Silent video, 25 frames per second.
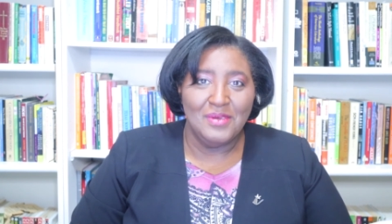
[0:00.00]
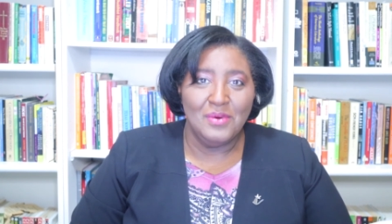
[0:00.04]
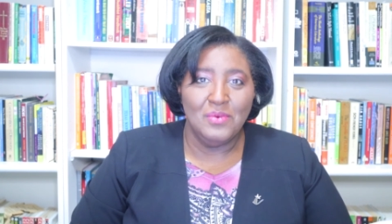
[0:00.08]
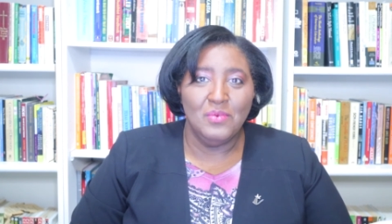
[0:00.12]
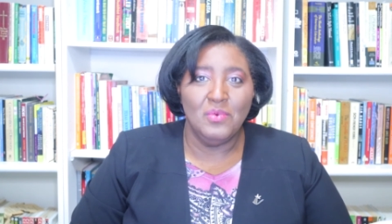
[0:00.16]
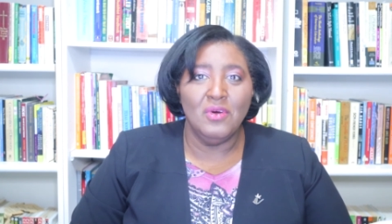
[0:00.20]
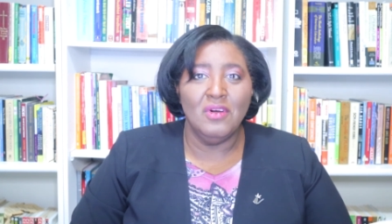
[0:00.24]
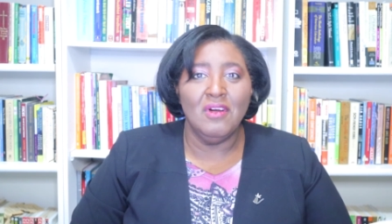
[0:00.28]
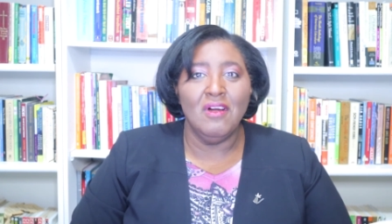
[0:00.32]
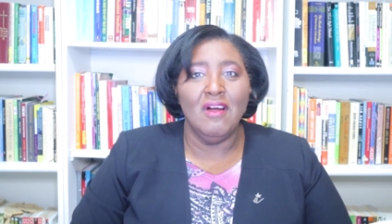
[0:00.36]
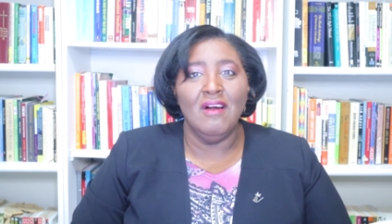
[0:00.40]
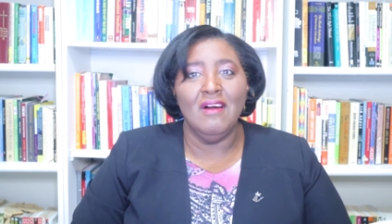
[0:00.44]

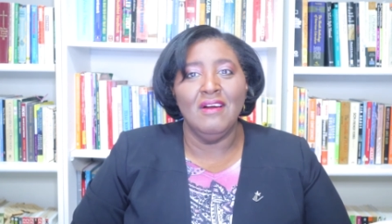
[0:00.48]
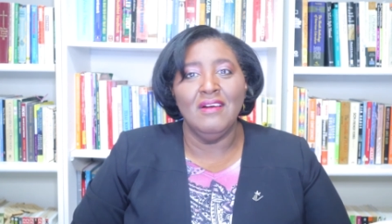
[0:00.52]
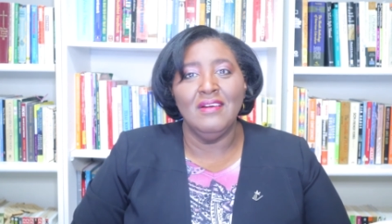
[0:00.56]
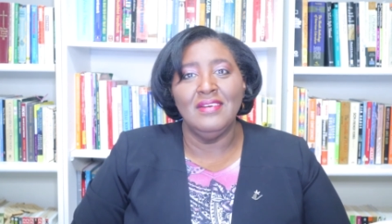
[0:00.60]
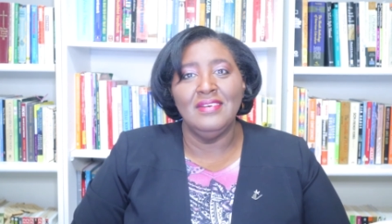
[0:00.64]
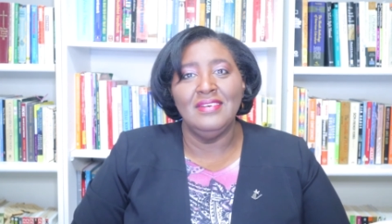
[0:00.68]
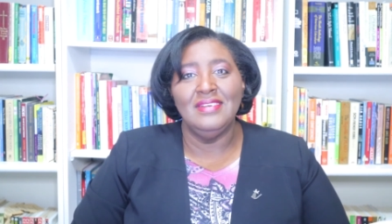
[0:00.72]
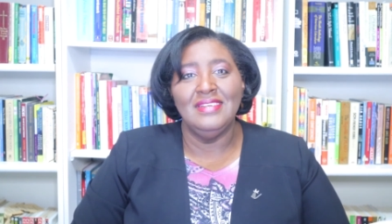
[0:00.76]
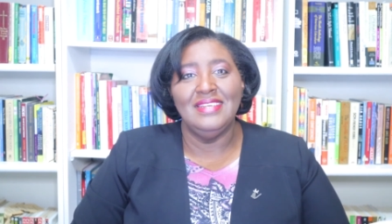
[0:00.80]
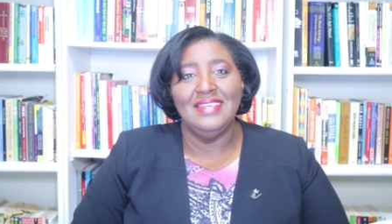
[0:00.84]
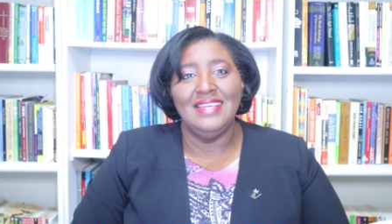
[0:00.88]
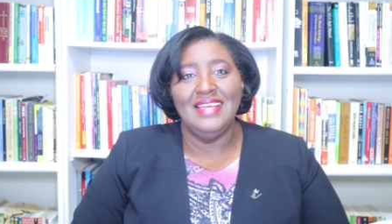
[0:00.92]
Work
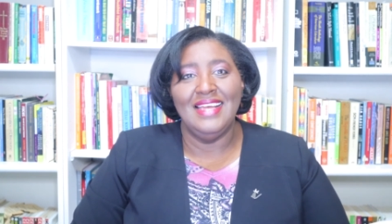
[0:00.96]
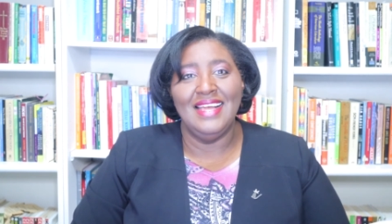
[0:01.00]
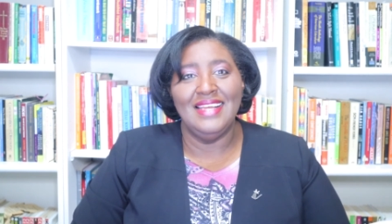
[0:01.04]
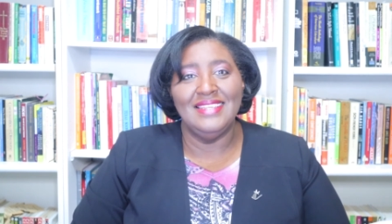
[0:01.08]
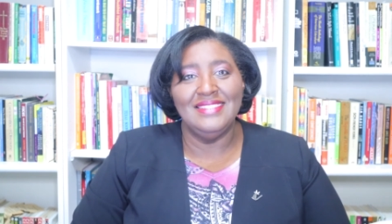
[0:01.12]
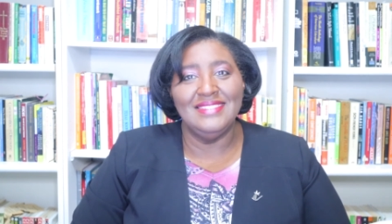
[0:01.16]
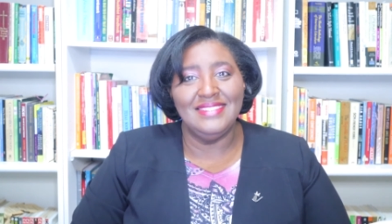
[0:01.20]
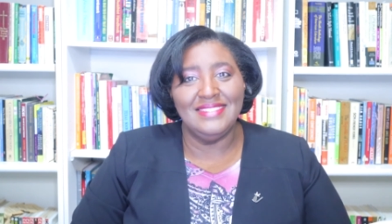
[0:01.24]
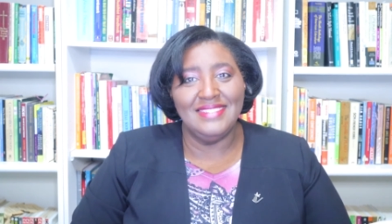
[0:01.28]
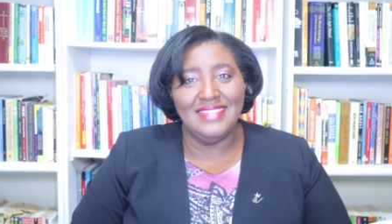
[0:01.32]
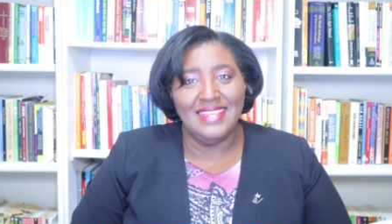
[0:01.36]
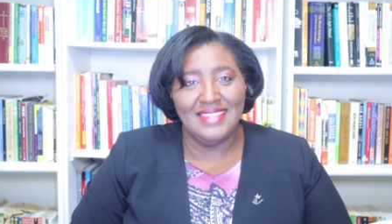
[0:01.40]
hard
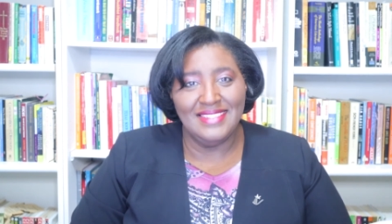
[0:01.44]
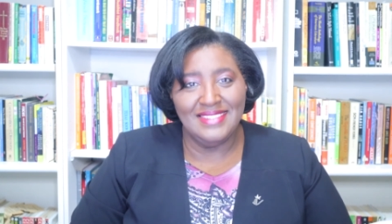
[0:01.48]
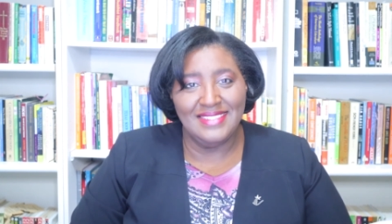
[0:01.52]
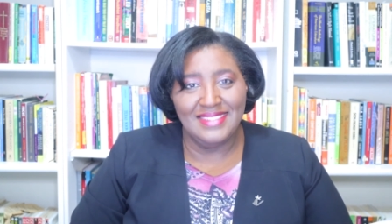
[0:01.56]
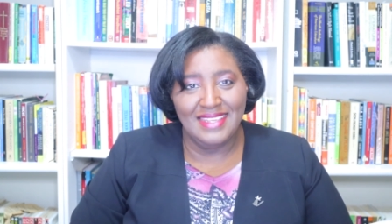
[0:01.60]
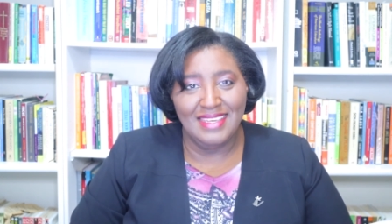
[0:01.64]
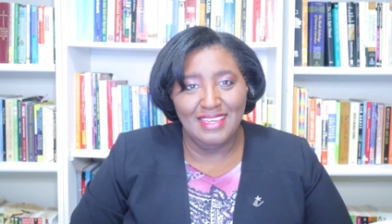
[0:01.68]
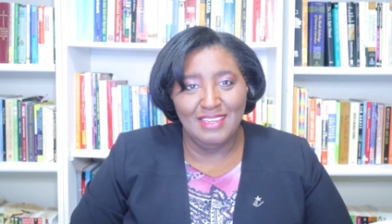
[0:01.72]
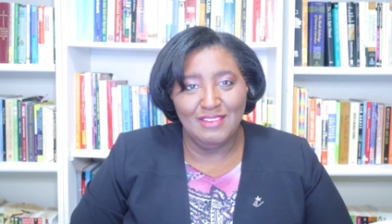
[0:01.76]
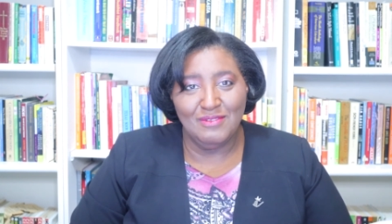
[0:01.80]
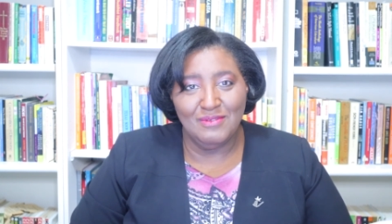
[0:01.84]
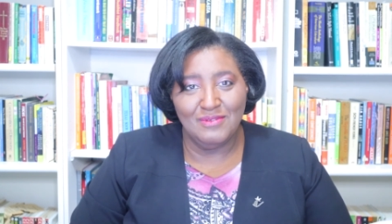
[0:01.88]
and stay
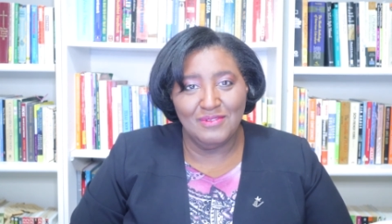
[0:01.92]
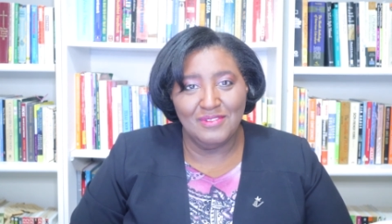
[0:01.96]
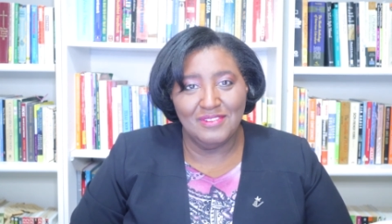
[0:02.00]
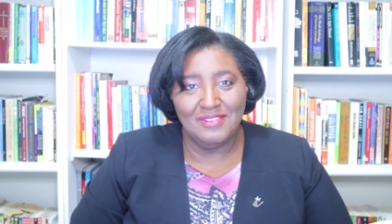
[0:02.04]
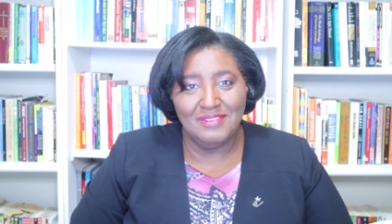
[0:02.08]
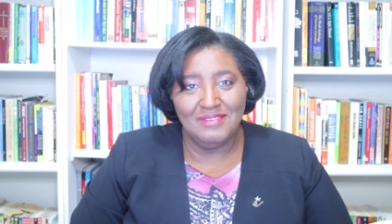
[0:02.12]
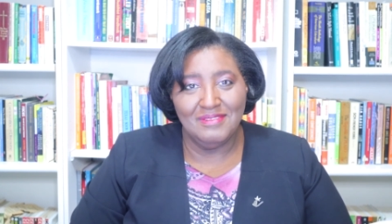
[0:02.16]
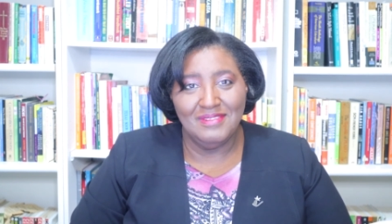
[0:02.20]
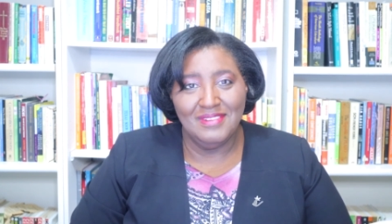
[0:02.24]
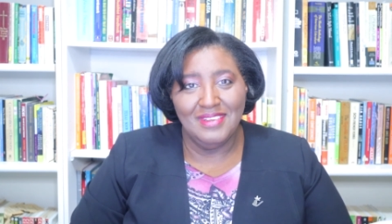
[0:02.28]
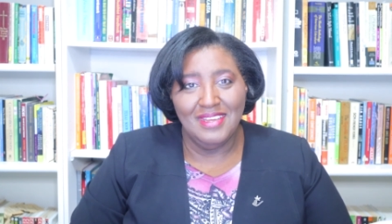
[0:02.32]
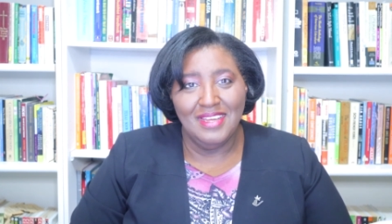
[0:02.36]
safe.
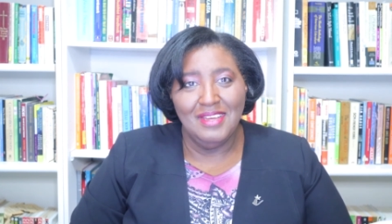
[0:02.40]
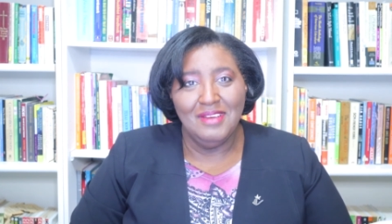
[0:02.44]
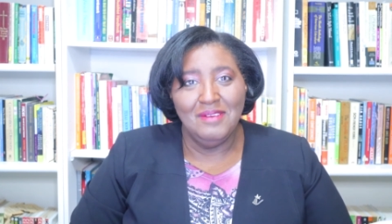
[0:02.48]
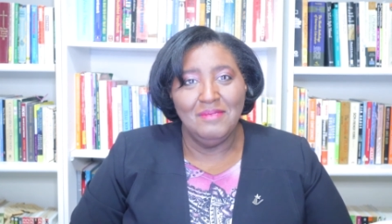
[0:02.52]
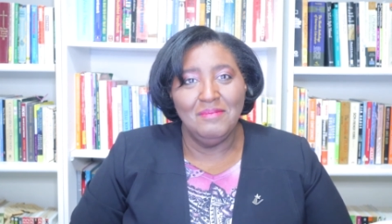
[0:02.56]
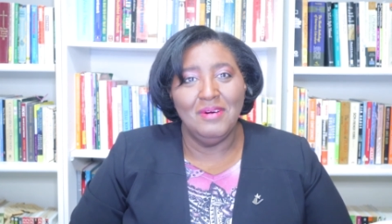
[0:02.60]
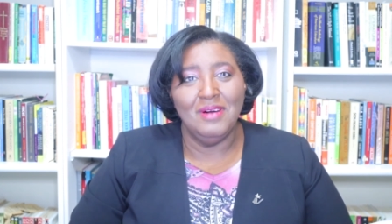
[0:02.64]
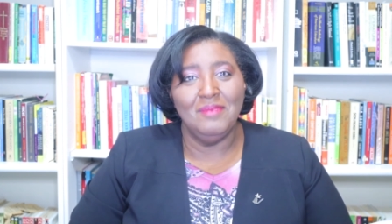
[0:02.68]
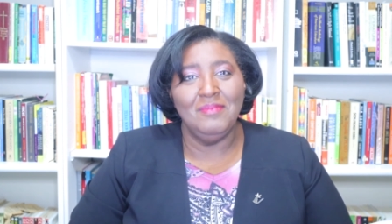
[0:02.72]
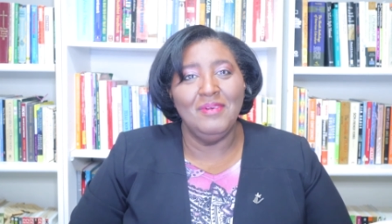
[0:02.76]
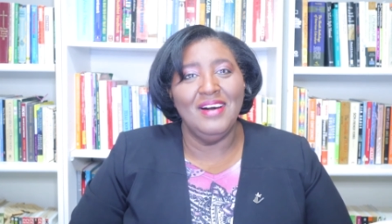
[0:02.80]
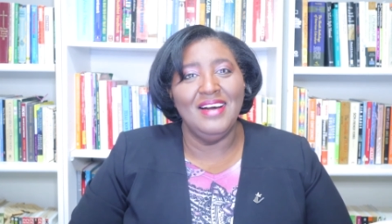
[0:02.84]

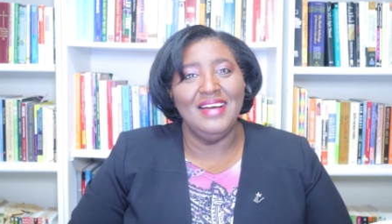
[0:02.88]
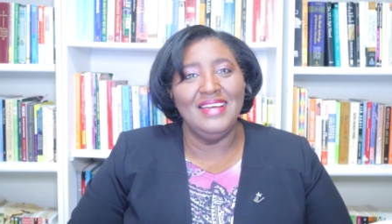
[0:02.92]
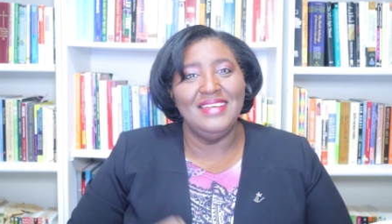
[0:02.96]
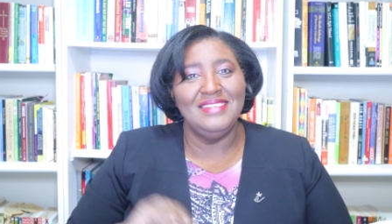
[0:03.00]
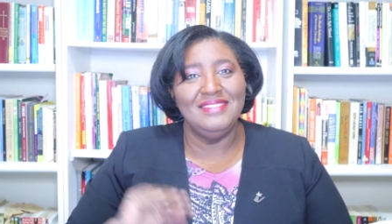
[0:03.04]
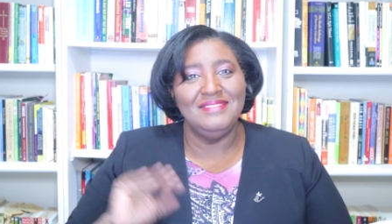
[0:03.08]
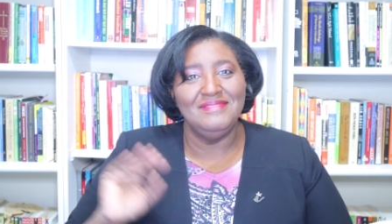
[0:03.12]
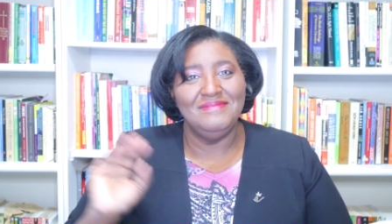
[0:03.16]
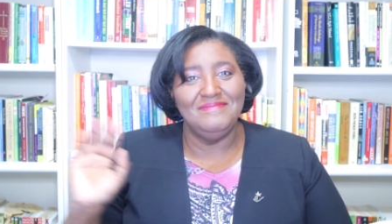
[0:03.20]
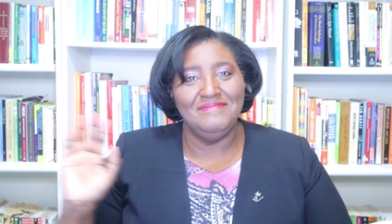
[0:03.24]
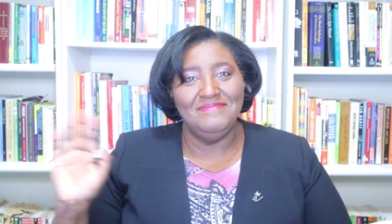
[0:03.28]
Bye-bye.